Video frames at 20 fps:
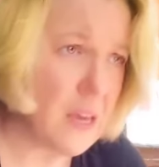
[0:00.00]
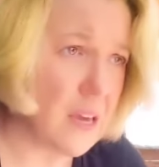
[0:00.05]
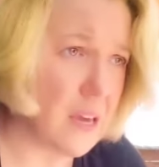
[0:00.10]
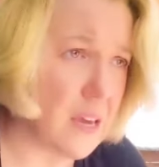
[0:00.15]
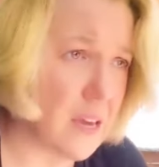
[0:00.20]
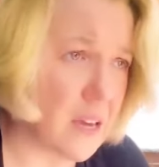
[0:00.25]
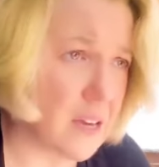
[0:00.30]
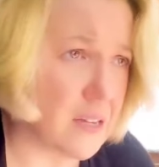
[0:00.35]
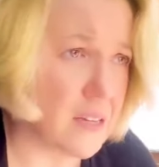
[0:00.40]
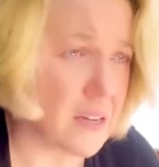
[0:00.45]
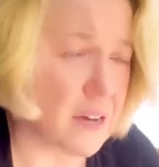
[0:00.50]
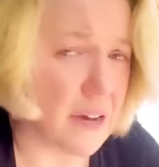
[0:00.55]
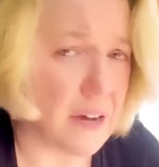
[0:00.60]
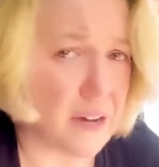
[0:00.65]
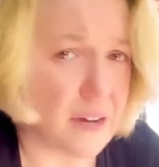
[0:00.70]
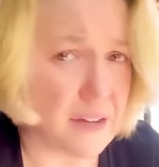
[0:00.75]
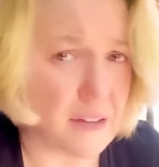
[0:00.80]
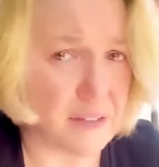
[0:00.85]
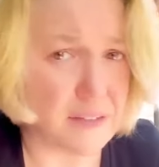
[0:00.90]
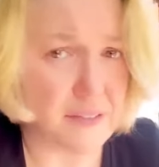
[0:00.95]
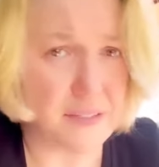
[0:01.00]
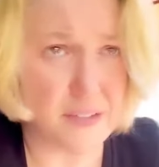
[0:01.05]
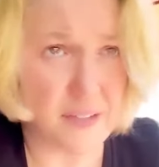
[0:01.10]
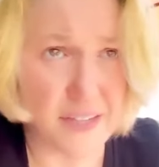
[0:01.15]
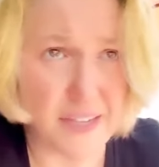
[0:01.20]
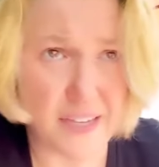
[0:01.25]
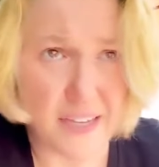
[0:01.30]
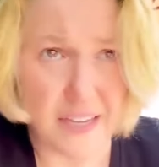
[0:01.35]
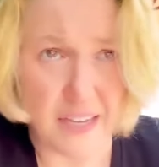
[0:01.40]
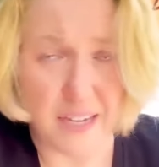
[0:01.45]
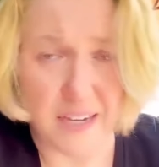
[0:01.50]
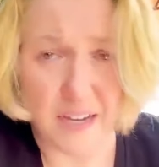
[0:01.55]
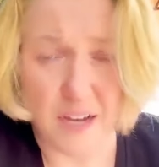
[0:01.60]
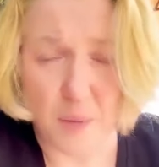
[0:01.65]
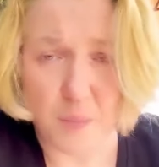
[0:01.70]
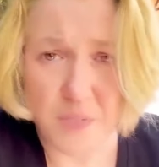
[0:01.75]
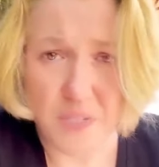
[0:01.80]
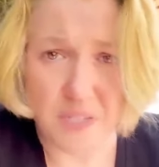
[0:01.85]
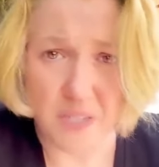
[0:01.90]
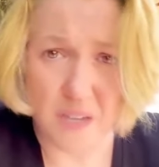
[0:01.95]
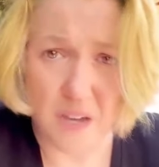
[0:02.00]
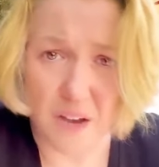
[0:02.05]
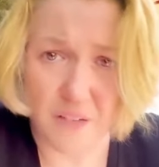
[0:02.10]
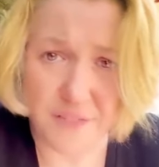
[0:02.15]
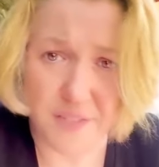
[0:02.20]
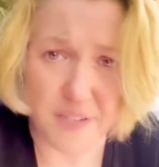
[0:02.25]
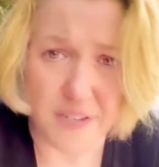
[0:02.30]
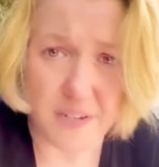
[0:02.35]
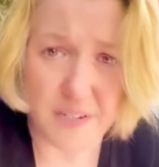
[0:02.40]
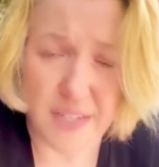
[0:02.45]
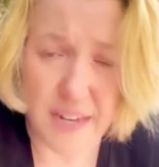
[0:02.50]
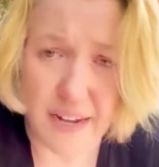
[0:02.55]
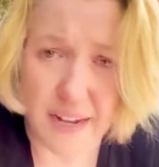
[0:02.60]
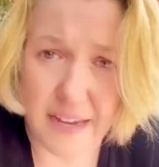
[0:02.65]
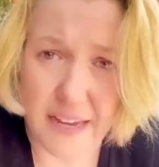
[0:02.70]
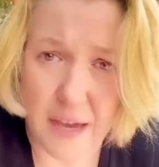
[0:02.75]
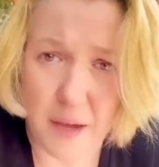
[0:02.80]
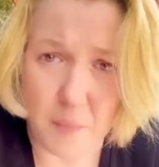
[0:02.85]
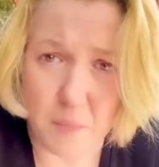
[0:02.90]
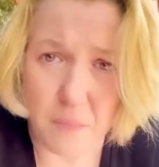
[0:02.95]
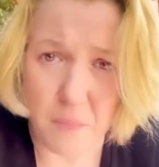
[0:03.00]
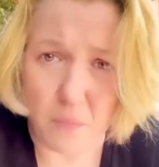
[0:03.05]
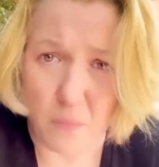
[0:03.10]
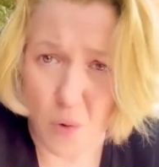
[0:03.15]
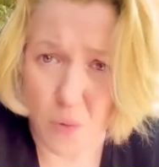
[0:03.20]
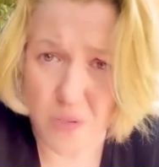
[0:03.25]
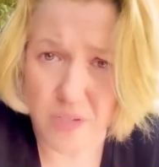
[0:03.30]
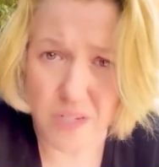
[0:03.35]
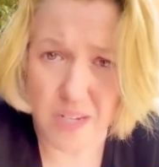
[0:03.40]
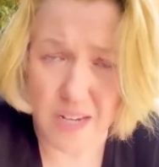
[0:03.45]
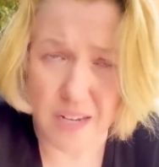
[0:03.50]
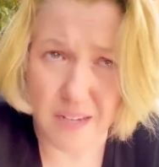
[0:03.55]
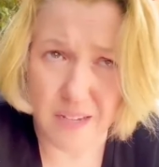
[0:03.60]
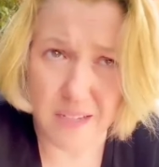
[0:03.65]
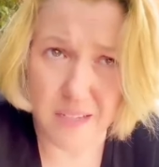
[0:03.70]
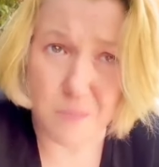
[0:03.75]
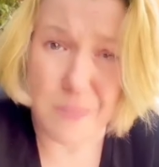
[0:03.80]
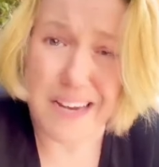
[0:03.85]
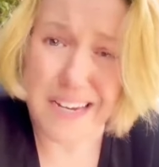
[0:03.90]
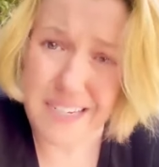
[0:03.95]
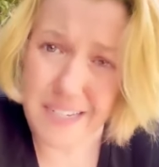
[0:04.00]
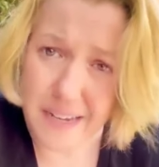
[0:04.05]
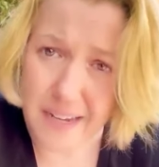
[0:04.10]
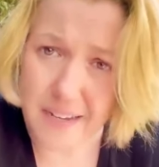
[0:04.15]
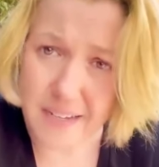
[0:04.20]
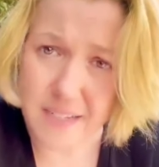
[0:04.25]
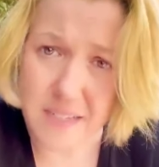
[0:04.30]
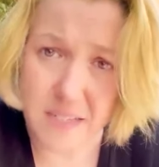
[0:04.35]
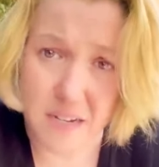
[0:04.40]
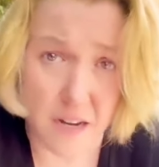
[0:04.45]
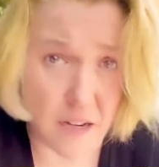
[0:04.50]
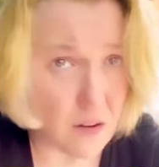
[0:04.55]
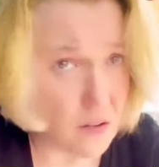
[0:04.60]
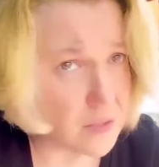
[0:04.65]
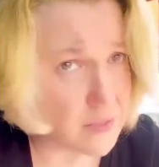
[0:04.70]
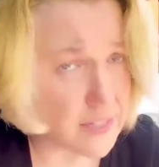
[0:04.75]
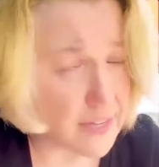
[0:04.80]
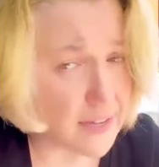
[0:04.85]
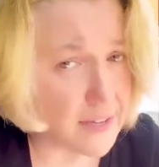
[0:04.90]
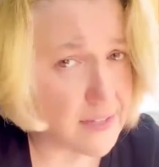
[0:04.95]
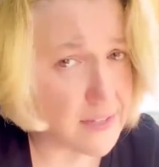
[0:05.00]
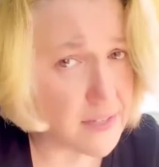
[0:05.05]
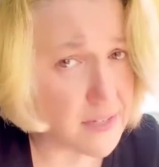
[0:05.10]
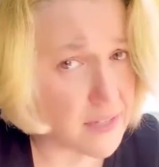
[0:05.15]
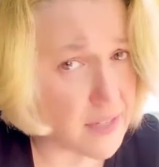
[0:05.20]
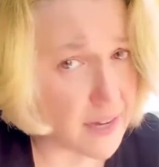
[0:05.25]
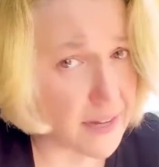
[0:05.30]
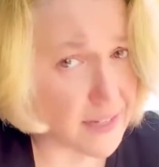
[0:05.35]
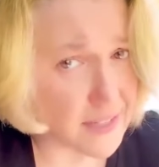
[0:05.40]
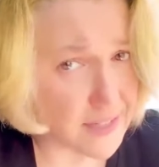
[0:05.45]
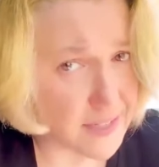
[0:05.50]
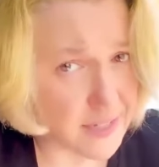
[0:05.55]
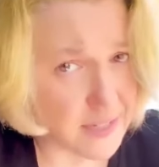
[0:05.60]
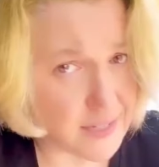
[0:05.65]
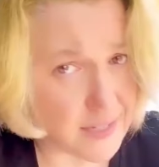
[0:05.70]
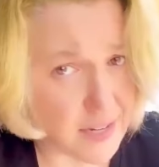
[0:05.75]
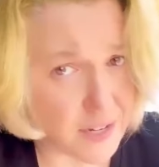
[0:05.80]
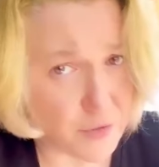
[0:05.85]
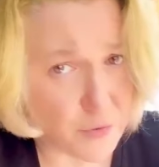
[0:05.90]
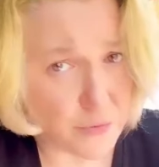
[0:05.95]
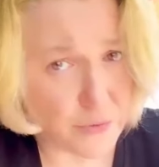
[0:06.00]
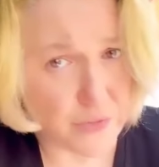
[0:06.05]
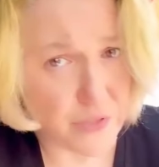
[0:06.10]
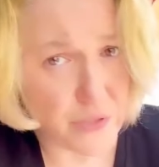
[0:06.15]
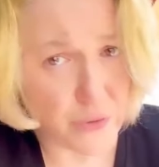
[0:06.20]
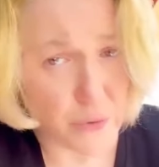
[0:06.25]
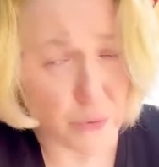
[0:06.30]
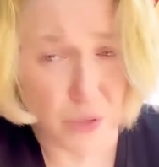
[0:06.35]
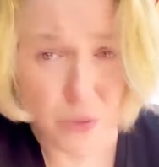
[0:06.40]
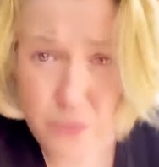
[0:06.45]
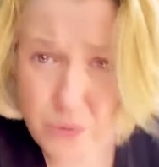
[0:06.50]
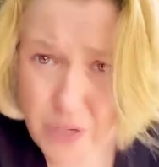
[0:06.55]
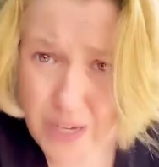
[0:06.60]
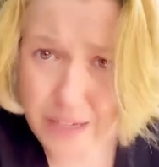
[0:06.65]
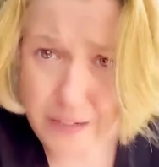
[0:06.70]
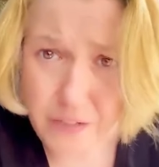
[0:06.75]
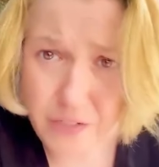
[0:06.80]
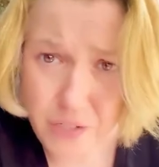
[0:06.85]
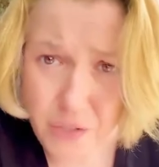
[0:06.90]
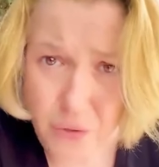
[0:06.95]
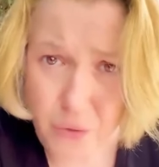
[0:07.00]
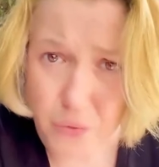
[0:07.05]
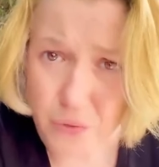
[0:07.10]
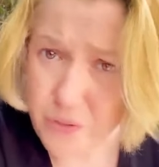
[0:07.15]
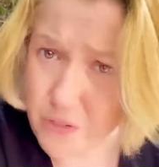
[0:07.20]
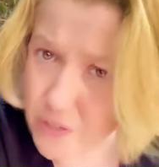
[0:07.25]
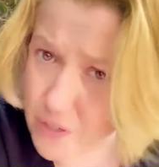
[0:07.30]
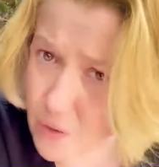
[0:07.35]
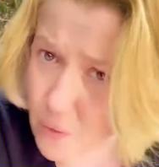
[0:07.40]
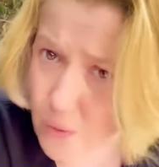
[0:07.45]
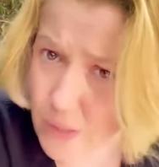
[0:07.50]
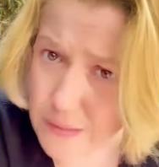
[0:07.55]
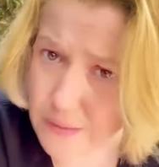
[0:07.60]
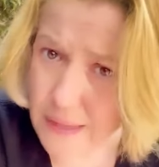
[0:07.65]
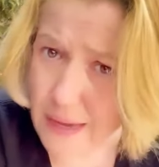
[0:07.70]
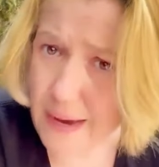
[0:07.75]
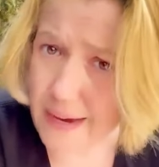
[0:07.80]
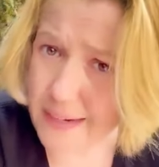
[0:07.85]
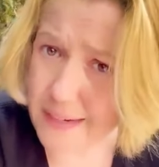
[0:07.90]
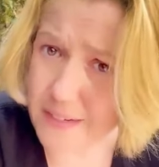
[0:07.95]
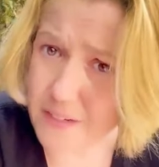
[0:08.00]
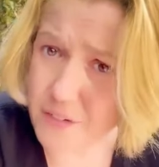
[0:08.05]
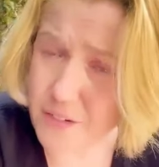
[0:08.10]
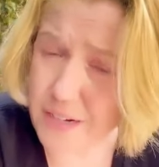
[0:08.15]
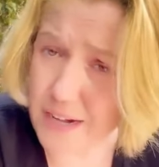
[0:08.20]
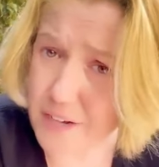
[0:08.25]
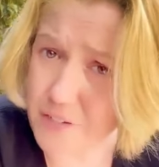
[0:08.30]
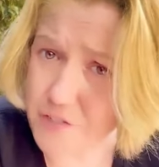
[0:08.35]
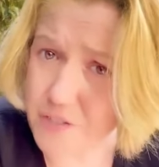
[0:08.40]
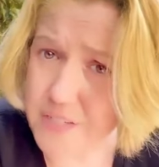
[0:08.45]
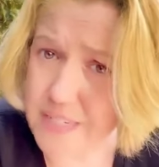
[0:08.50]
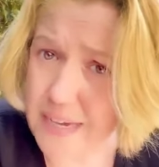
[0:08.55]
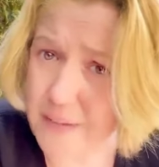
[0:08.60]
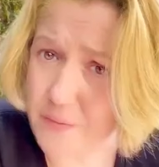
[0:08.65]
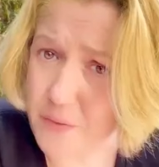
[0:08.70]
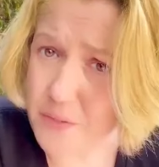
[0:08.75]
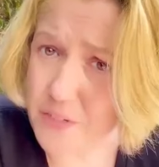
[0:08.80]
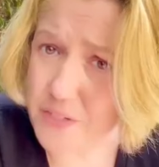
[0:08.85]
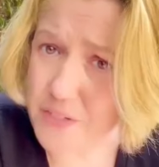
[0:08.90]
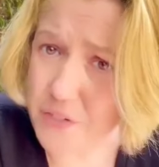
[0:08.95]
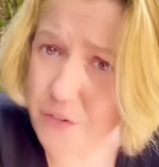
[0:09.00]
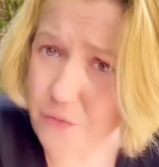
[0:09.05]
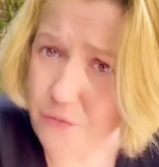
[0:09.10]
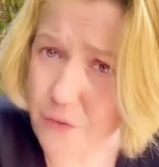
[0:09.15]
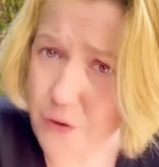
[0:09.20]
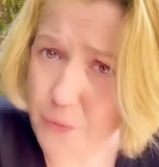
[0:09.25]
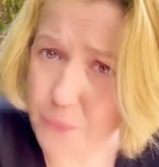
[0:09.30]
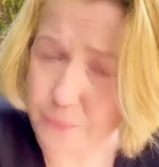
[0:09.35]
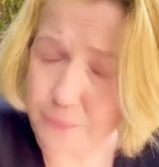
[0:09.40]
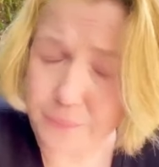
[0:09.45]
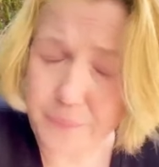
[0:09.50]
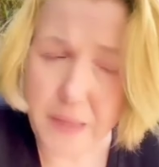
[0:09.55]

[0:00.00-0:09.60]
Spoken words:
And he comes to the office at 10 a.m. most days, many days, not all days, because I can see his schedule too. You can too. You can go online and you can actually download it to your phone.